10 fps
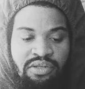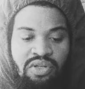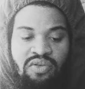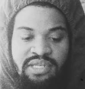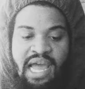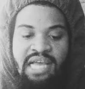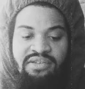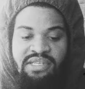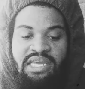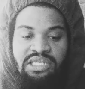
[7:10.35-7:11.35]
those guys
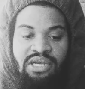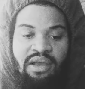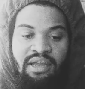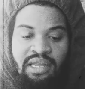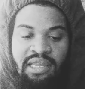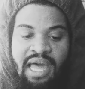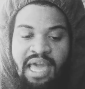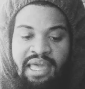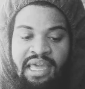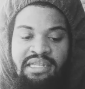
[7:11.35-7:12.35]
was getting targeted a
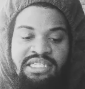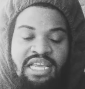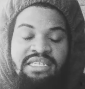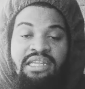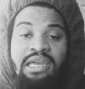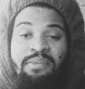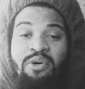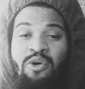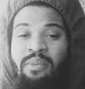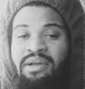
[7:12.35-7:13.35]
lot, and Chase Claypool.